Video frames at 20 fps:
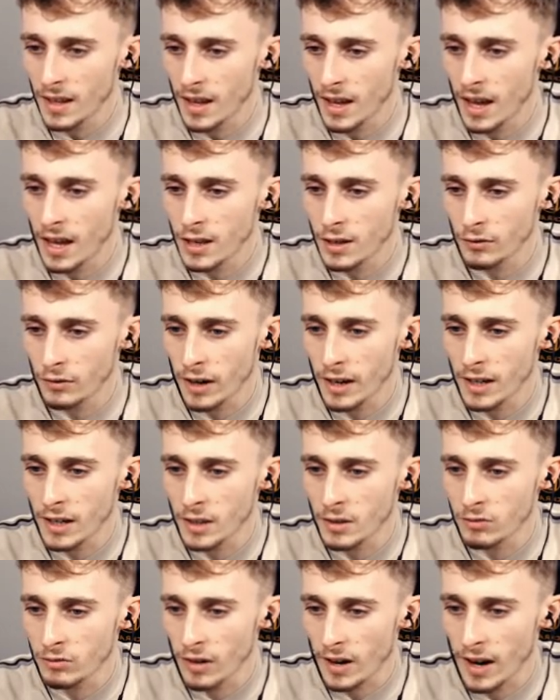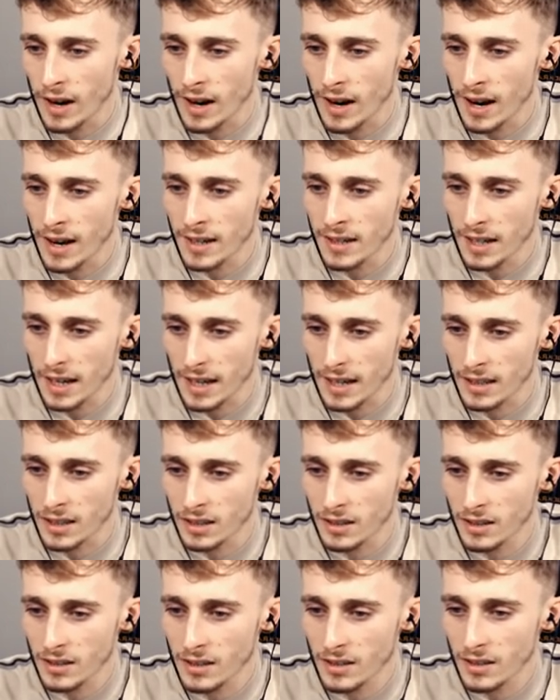Edge of Rain is rare and
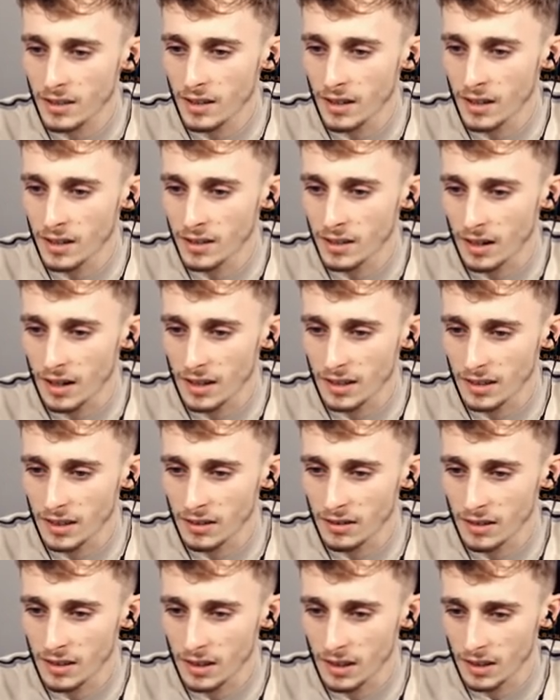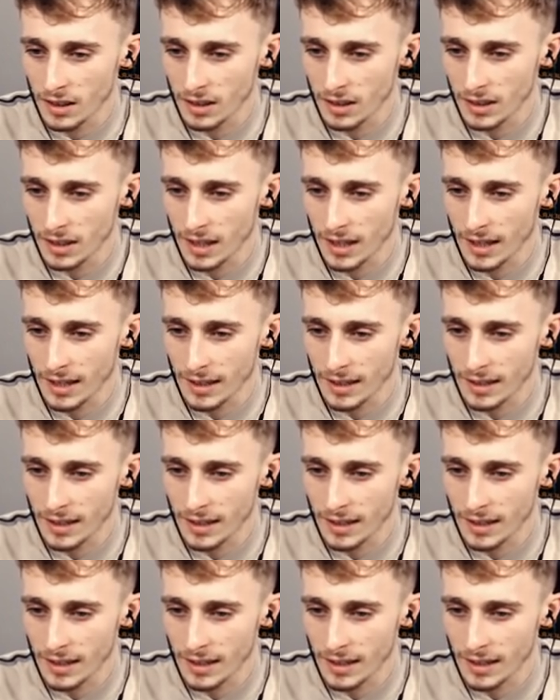takes a science degree to understand.